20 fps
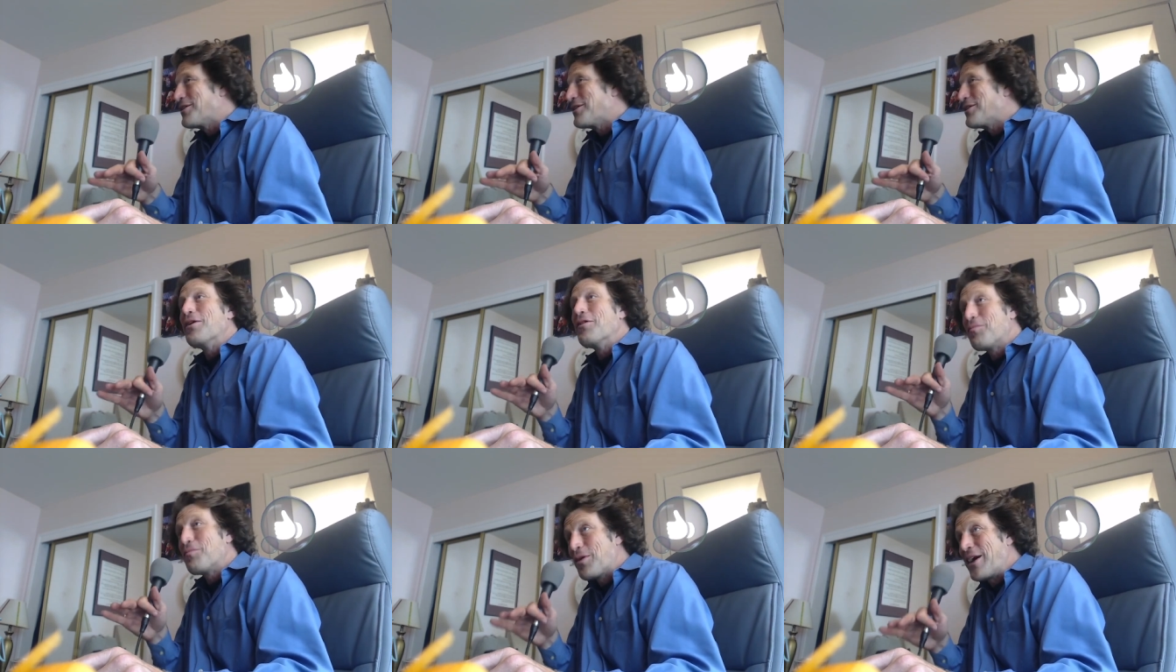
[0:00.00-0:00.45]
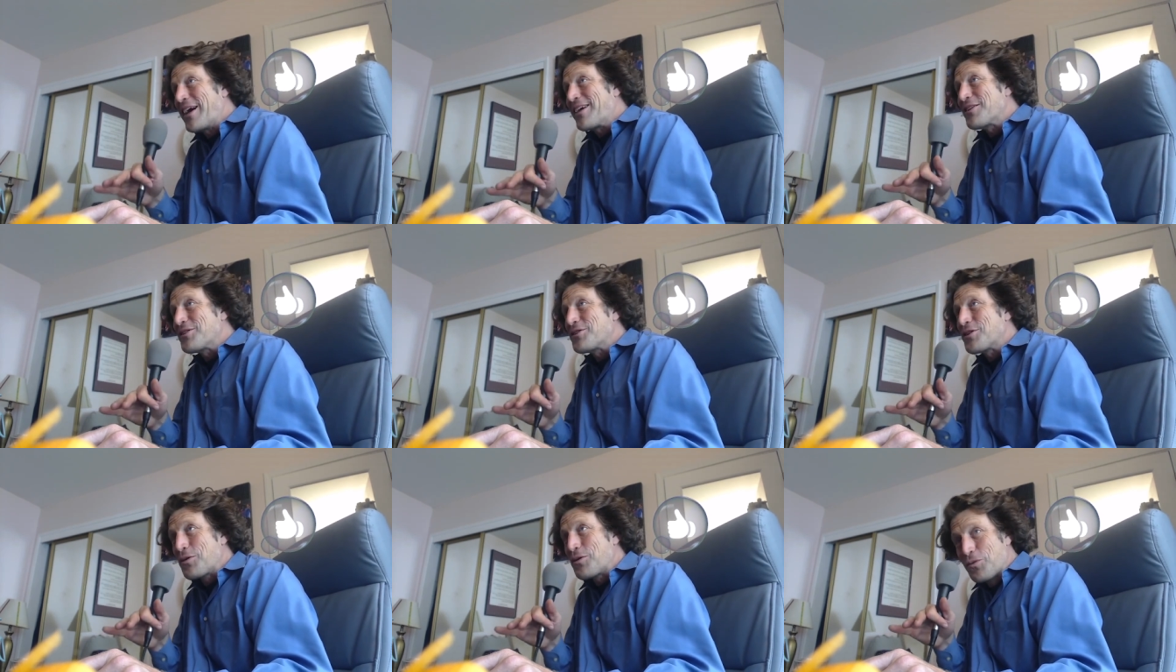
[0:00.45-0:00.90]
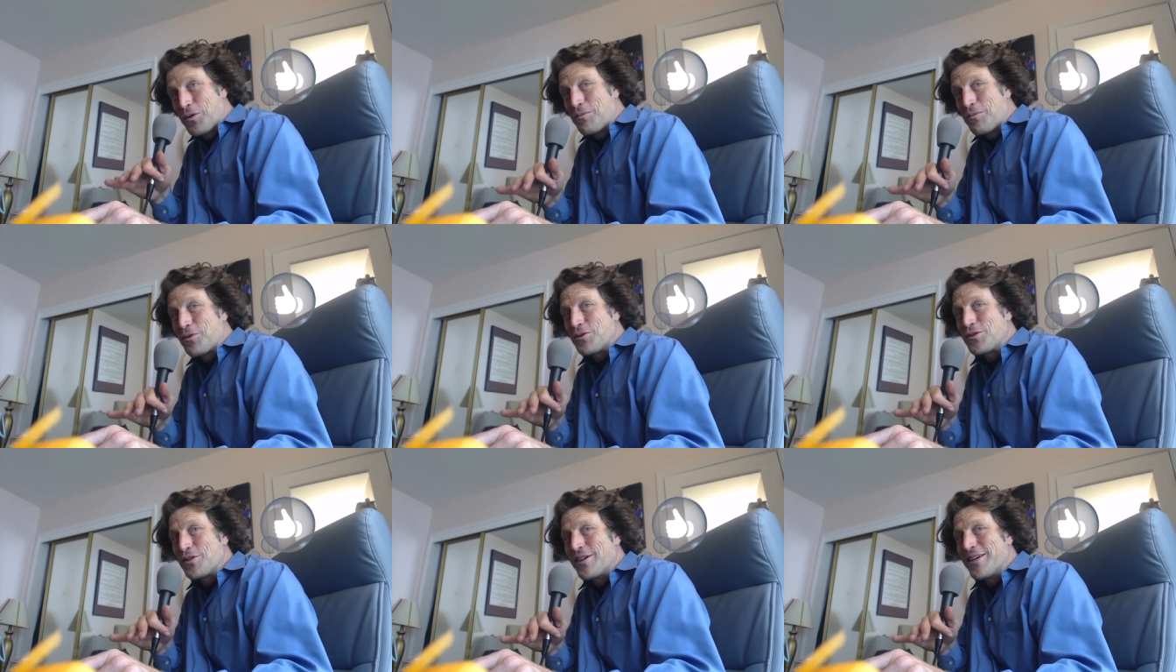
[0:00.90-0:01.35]
practicing one
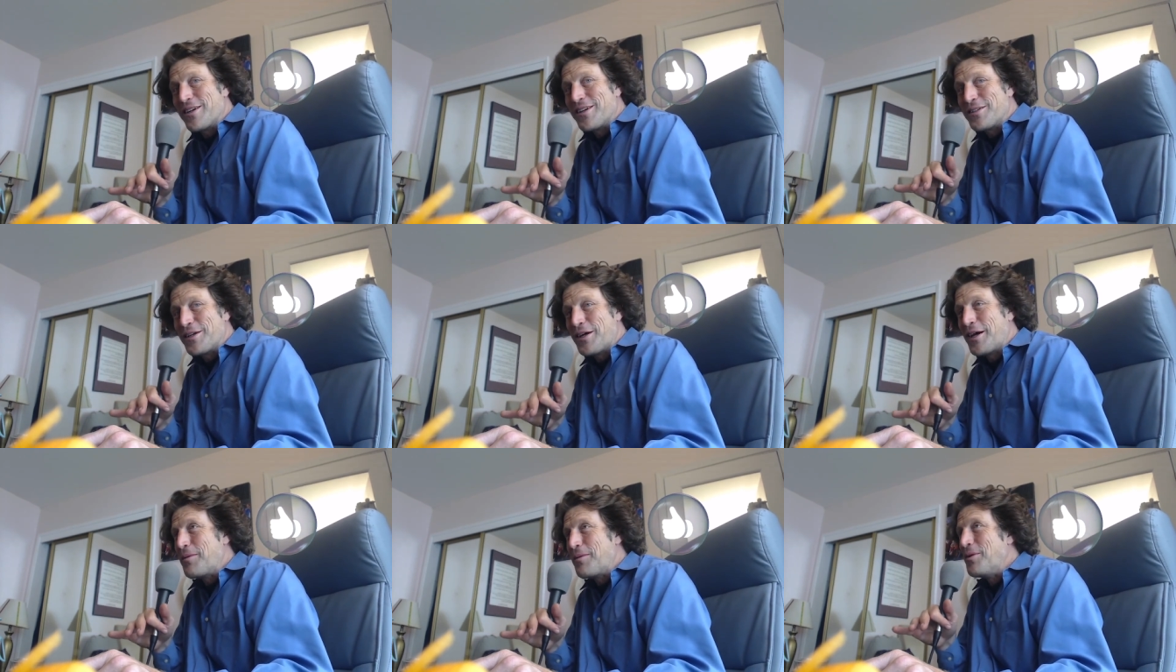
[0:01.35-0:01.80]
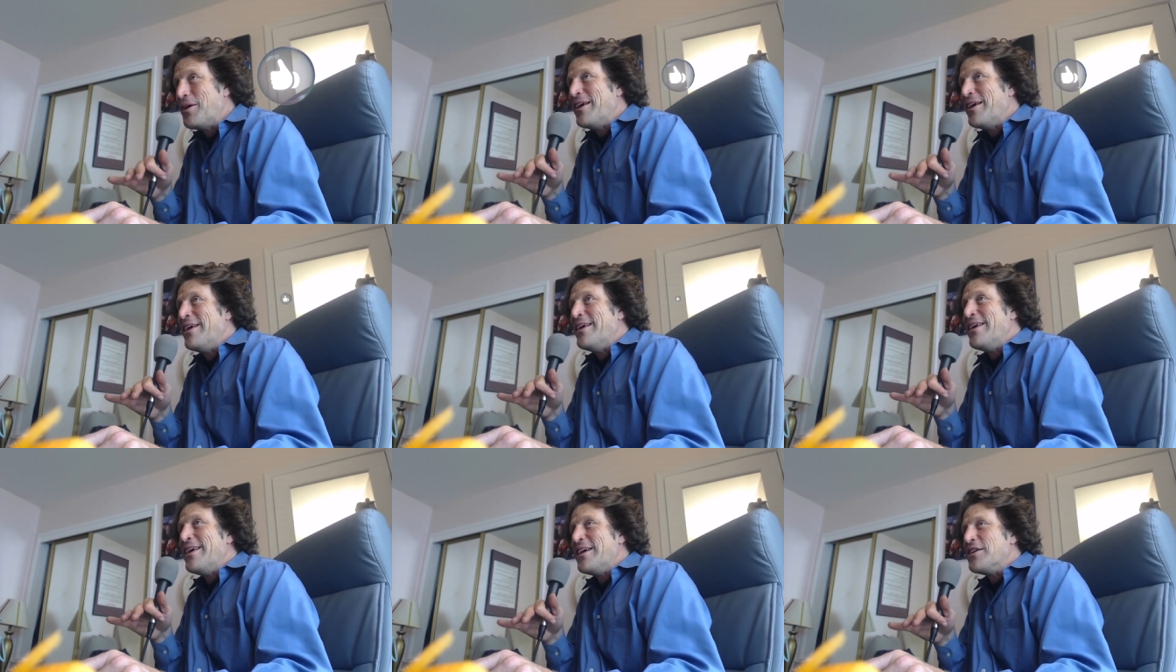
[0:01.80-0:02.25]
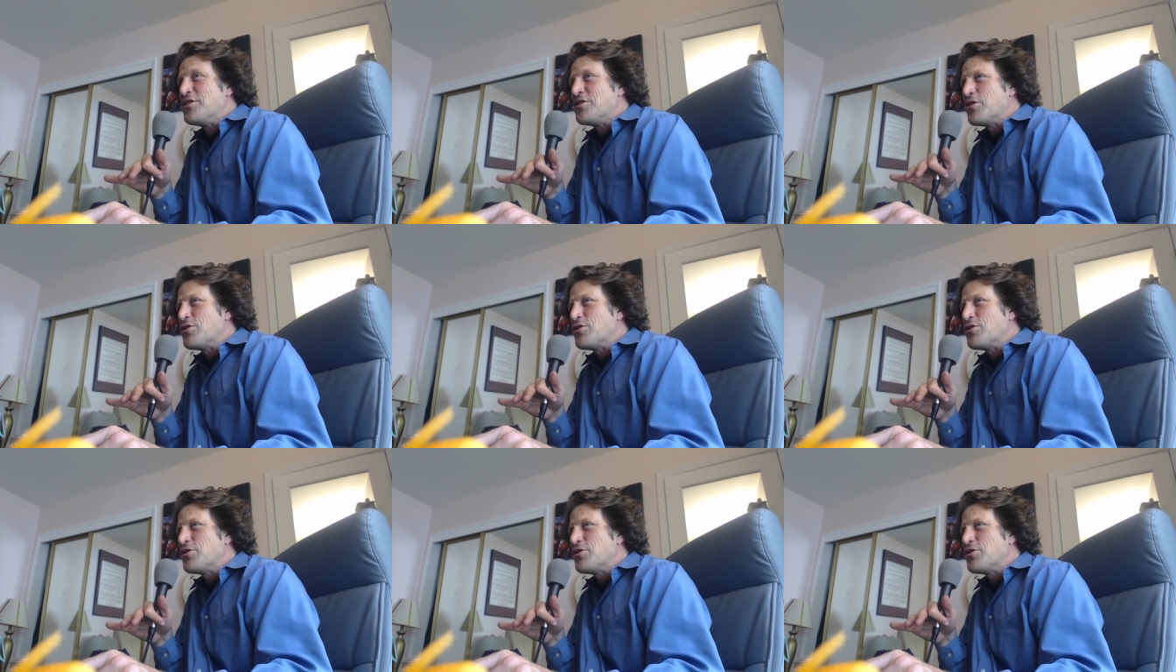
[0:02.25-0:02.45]
person at a time, do